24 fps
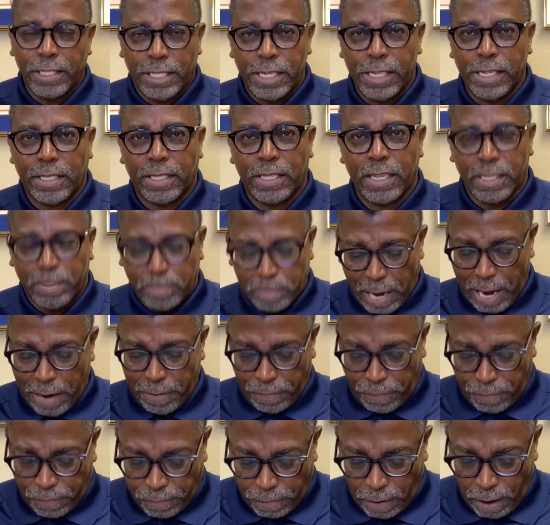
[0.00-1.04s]
Jesus says, my
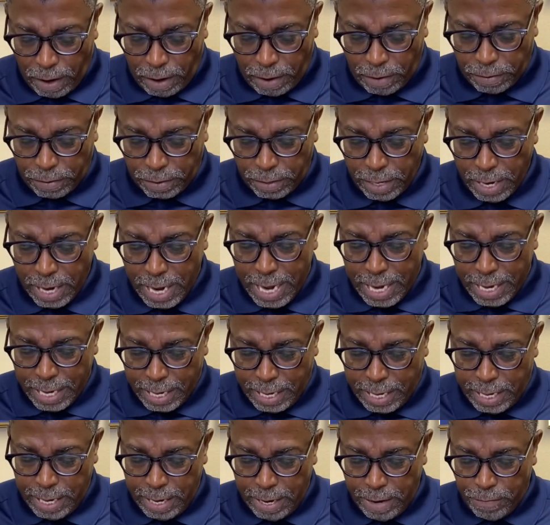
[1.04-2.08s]
Father
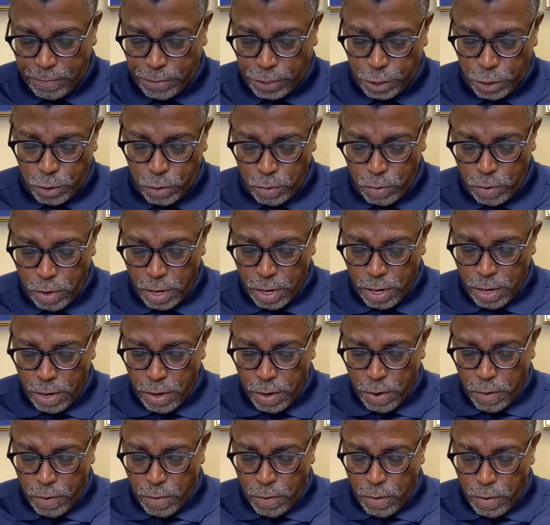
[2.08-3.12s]
gives you
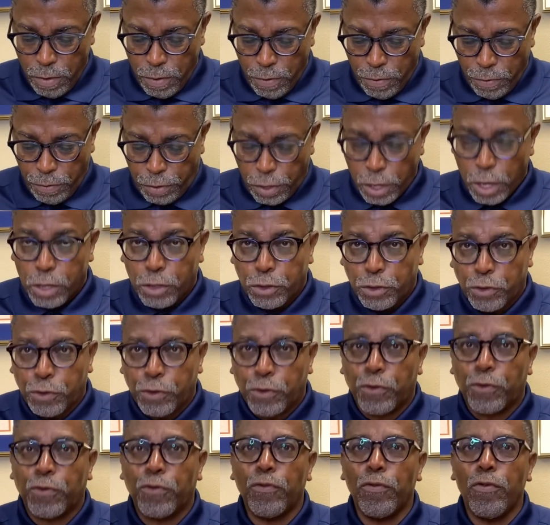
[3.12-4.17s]
the
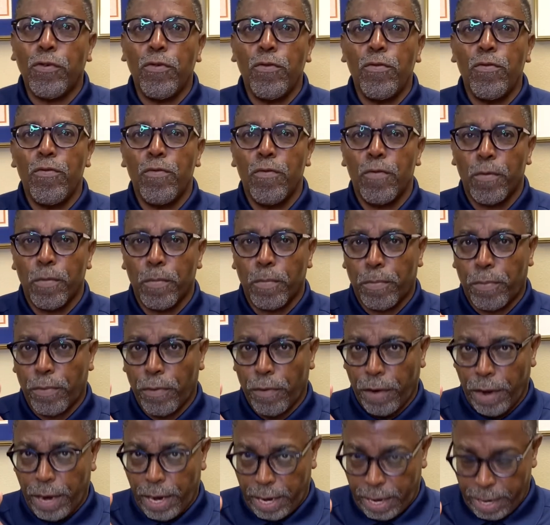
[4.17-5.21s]
true
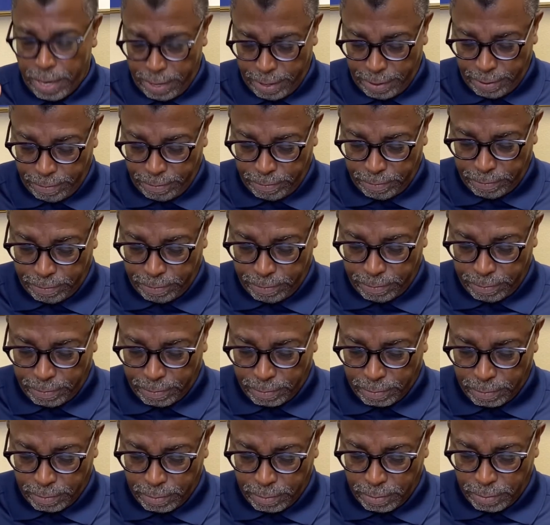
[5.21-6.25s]
bread
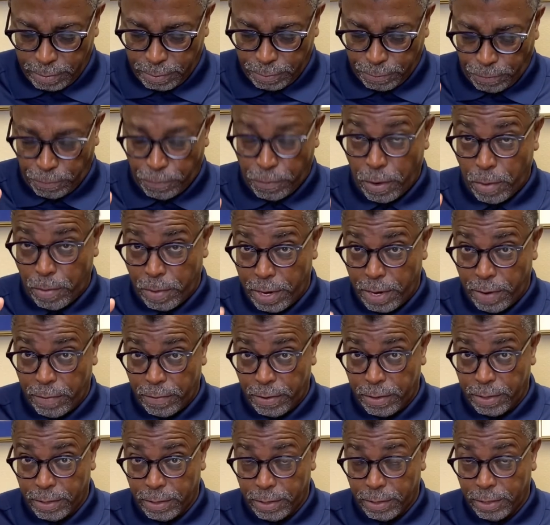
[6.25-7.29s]
from heaven.
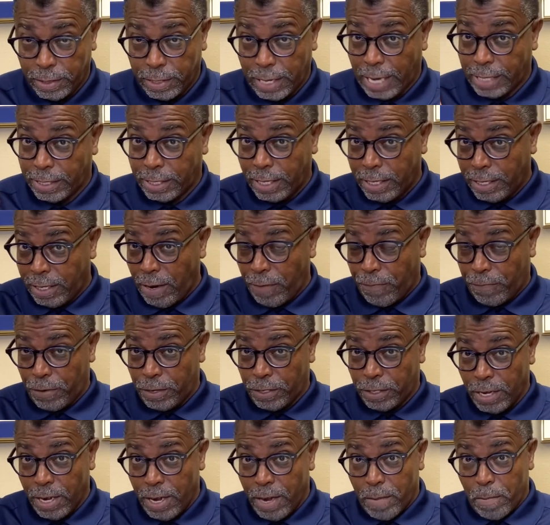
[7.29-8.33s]
That's the
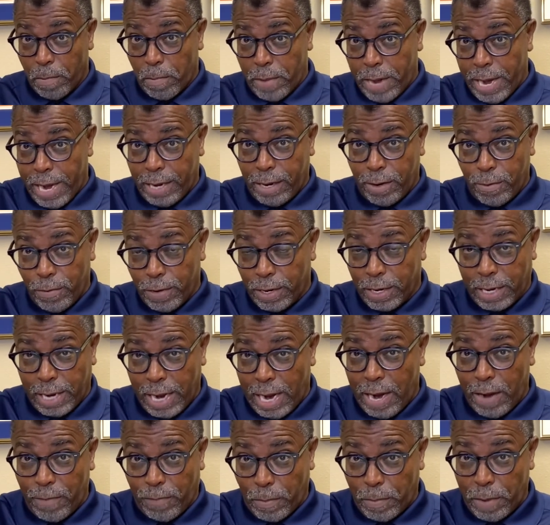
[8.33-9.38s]
difference. Manna
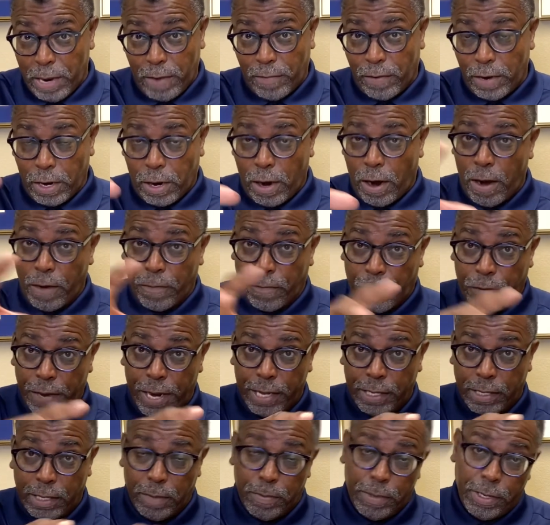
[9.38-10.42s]
came from heaven. God
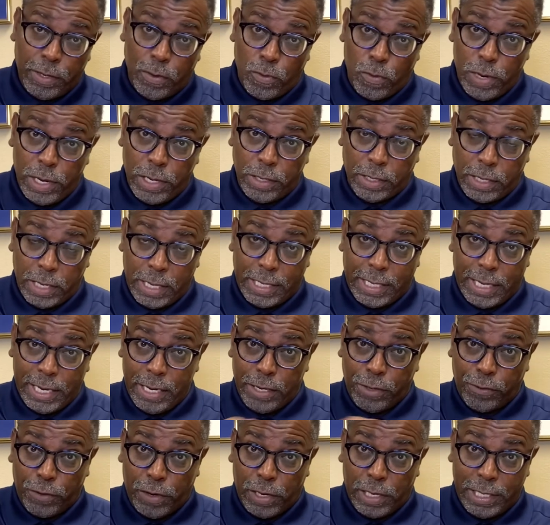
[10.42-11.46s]
fed them in the wilderness,
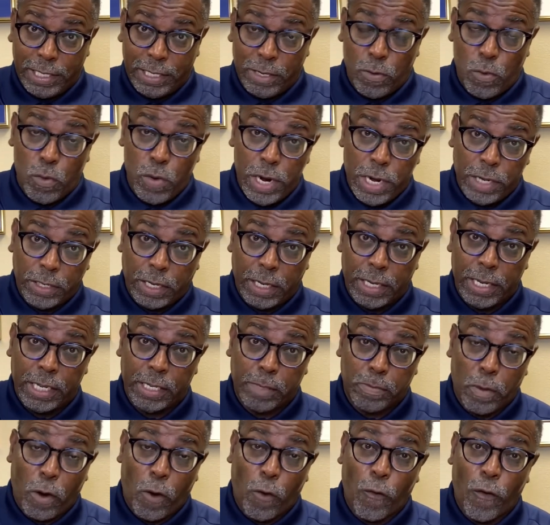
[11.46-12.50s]
Israel, in the wilderness
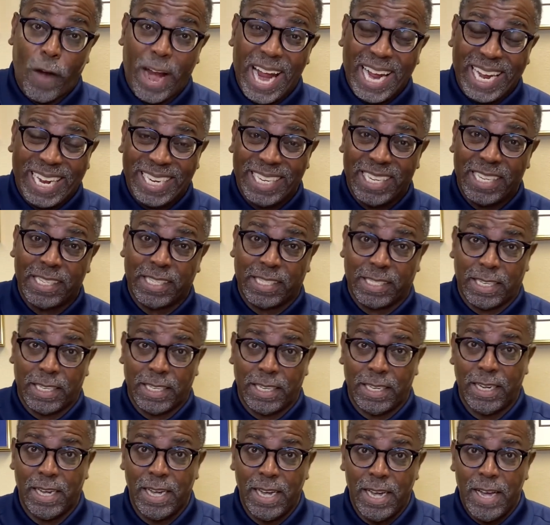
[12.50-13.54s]
miraculously.
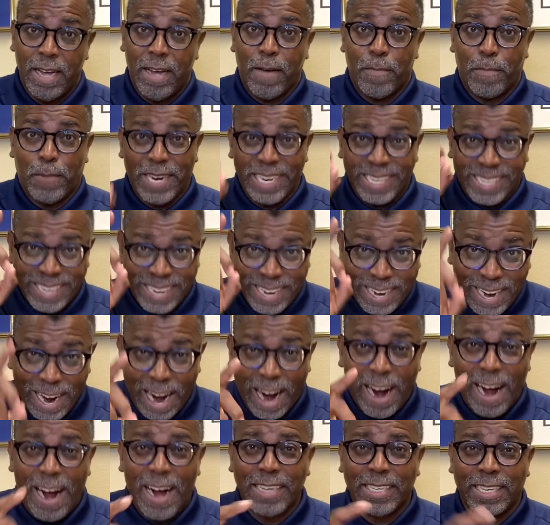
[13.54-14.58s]
But
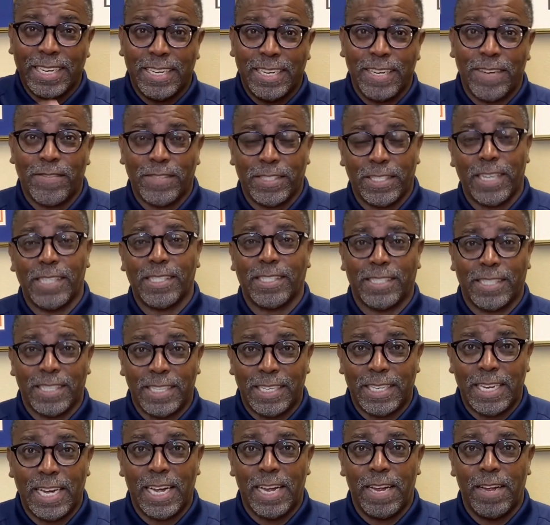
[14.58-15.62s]
God gives us
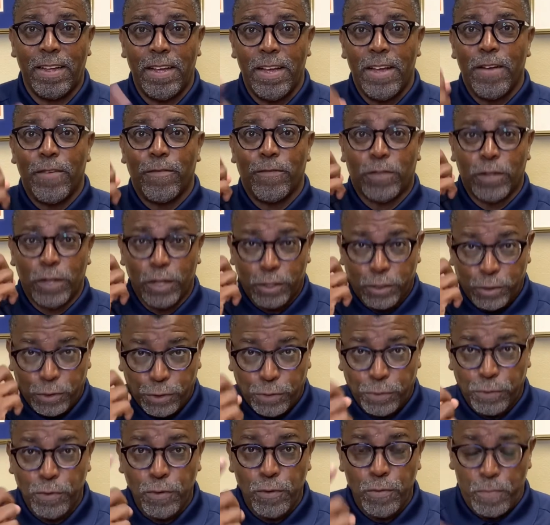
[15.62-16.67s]
today the
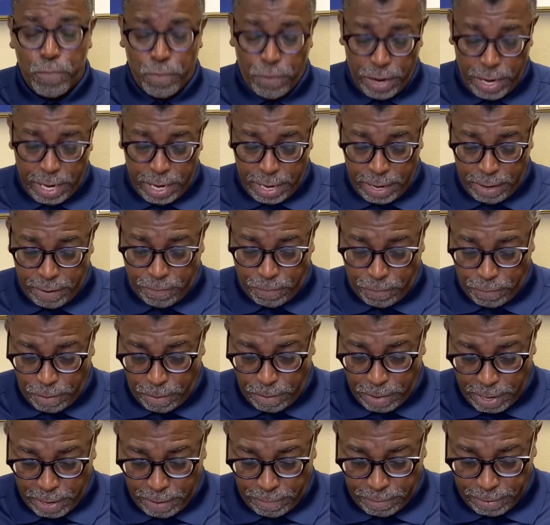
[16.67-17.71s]
true bread from
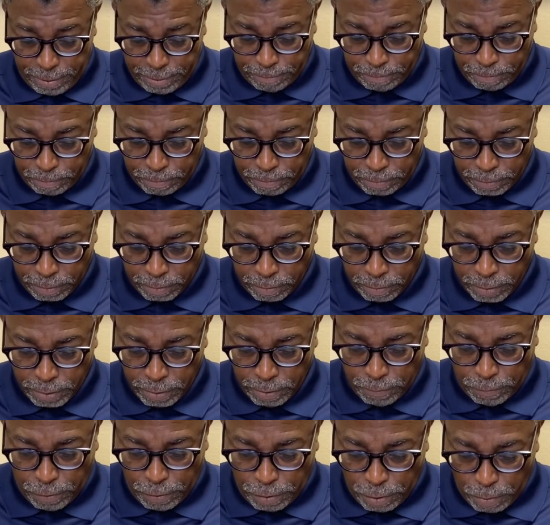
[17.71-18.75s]
heaven.
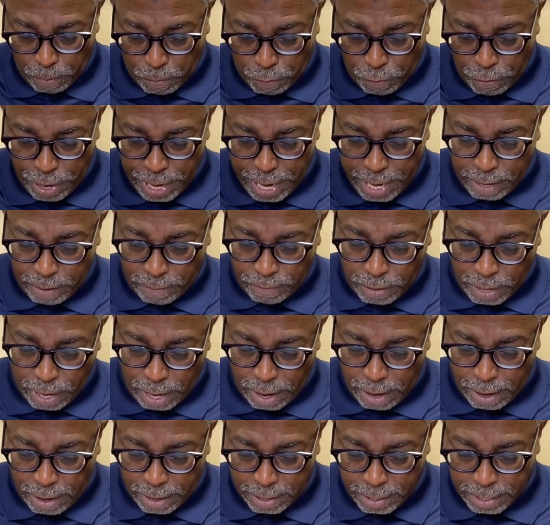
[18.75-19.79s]
For the bread of
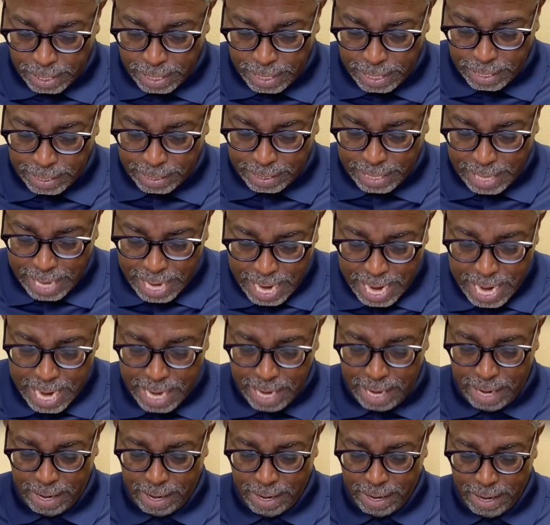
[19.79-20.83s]
God is
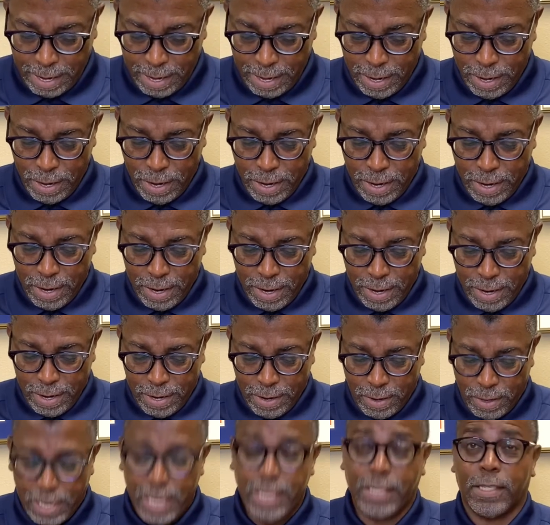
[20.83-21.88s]
he.
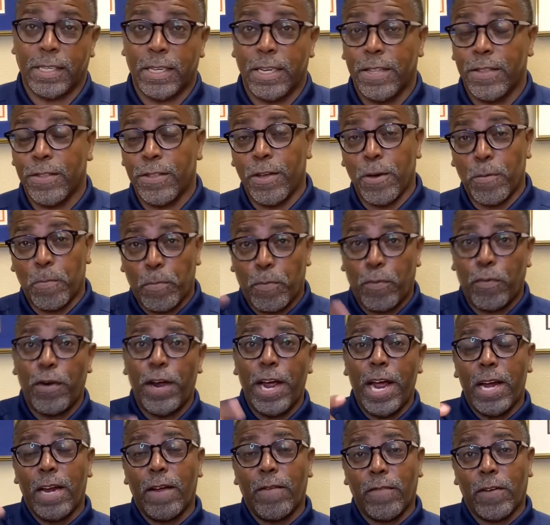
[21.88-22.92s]
Listen, the
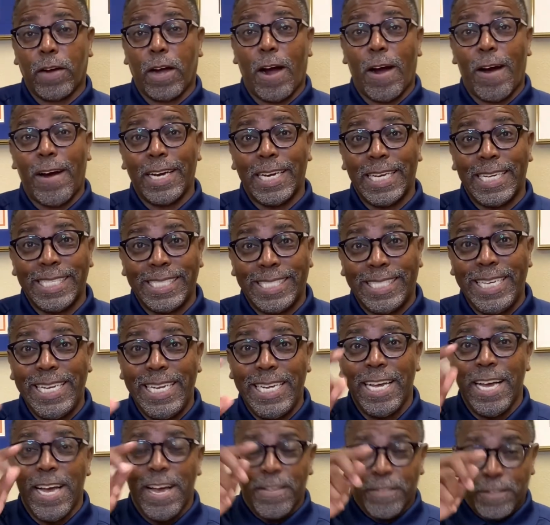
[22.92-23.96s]
bread of God is
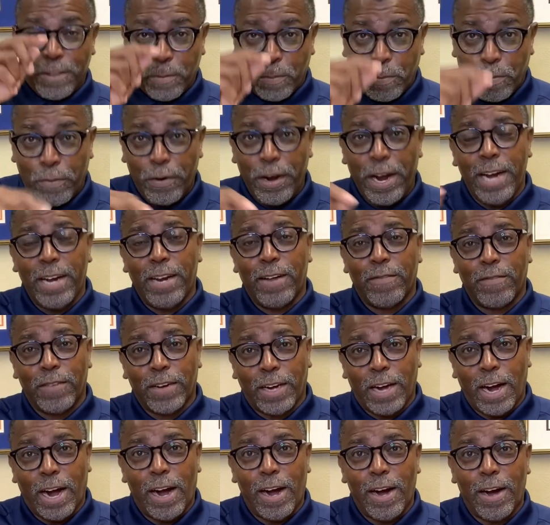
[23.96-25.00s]
he. The bread of
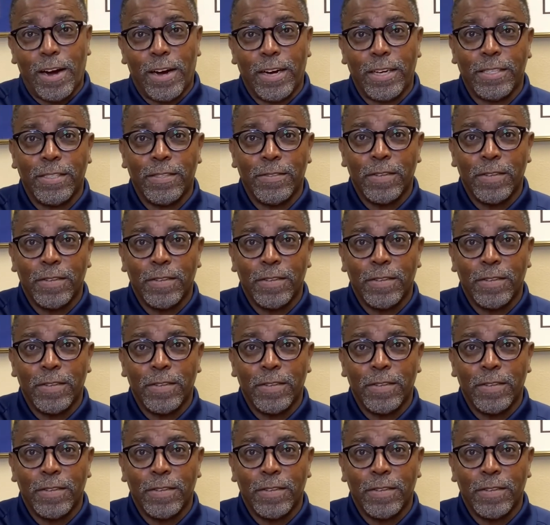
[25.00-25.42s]
God